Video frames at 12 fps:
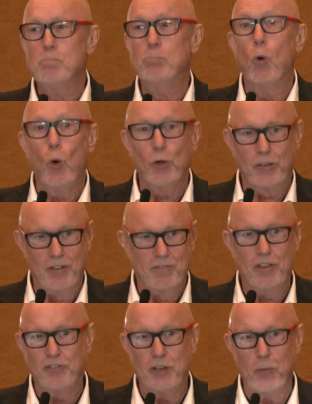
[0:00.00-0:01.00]
bought
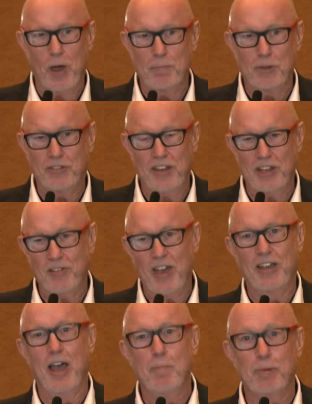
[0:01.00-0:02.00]
51% of
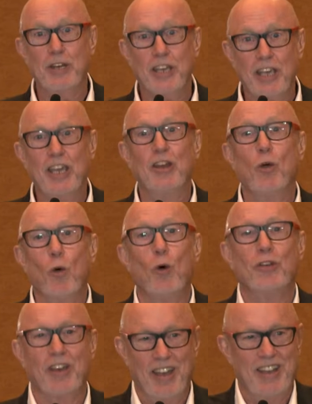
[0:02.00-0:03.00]
our company in
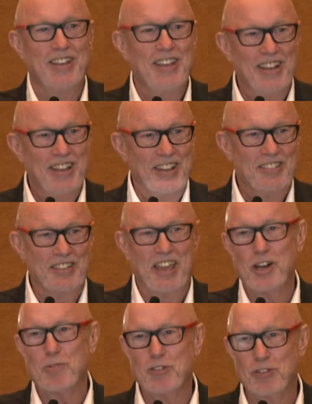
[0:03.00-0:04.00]
order to
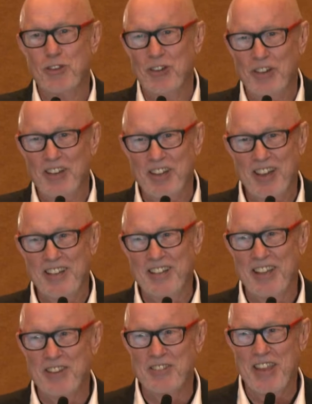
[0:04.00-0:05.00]
get a return. I
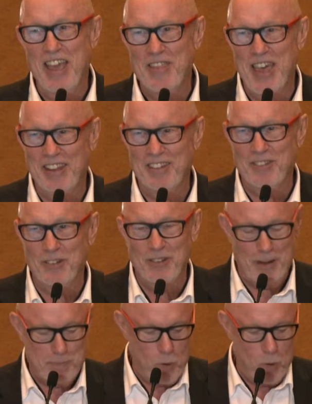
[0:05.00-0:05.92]
didn't understand that until that